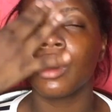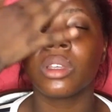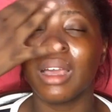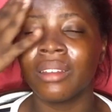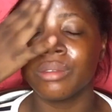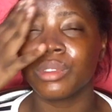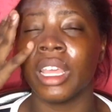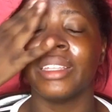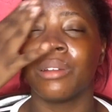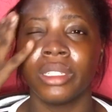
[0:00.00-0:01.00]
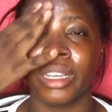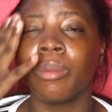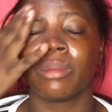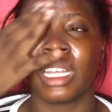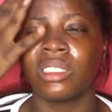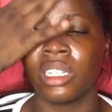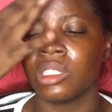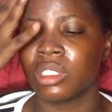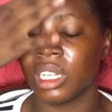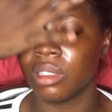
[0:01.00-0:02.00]
the forehead, in this case the
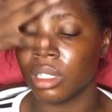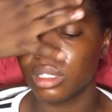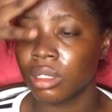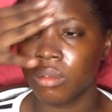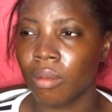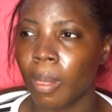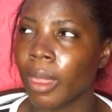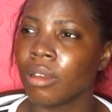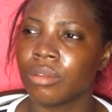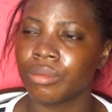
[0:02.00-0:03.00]
brows, because